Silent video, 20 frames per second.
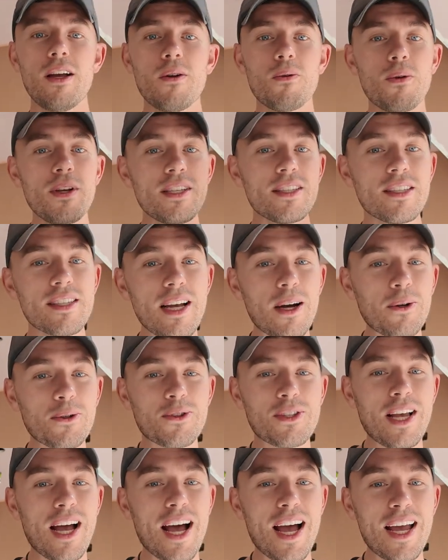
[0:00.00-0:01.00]
Reese is
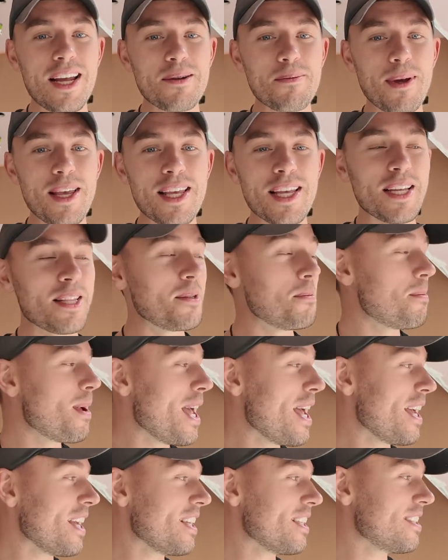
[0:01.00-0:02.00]
outside making the
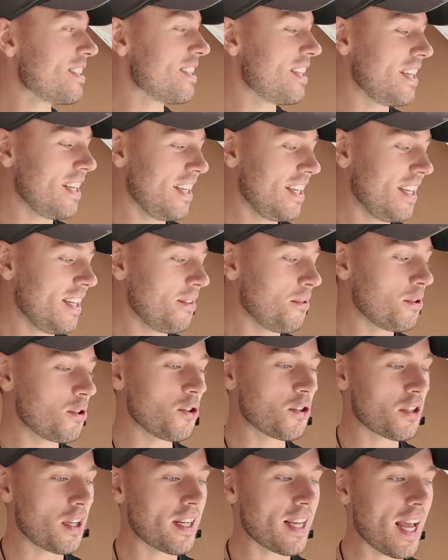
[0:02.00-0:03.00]
mix. We're
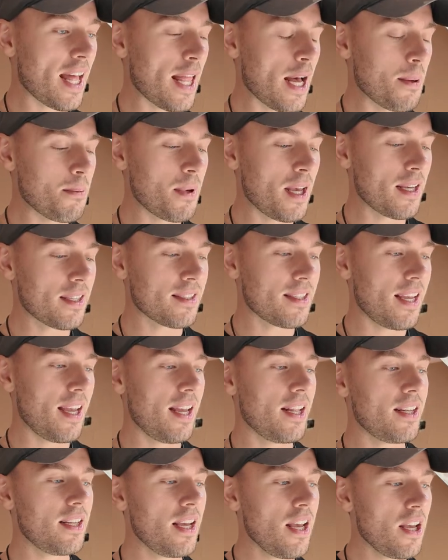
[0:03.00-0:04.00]
just going to get that mix
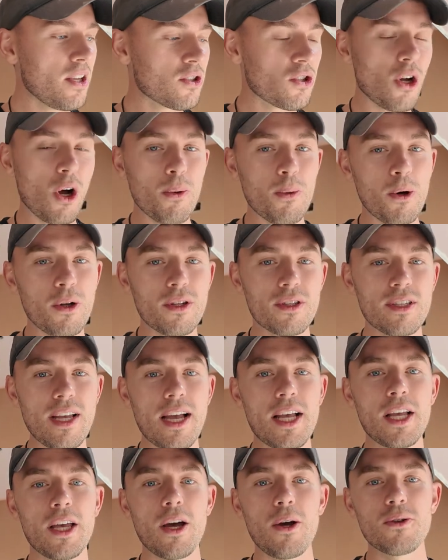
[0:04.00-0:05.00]
in, start putting the
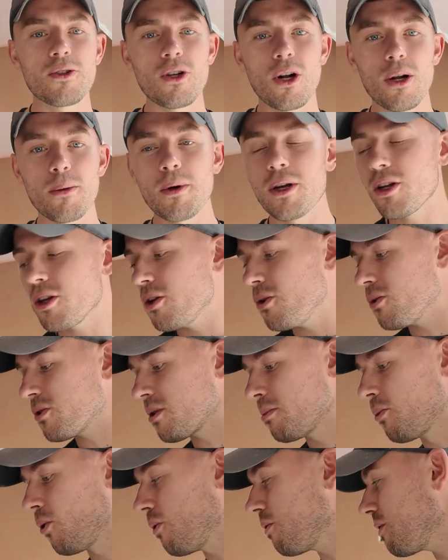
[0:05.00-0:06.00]
second coat on. I'm going to use
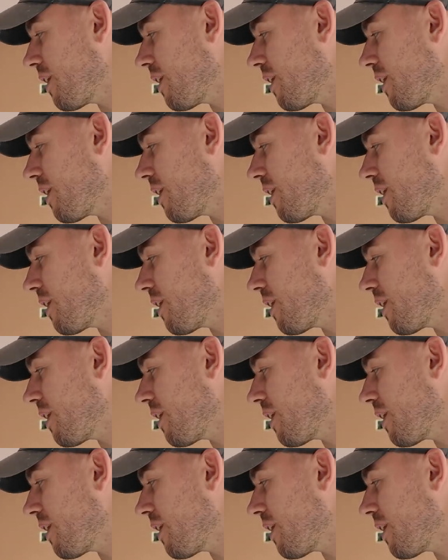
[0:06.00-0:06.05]
the more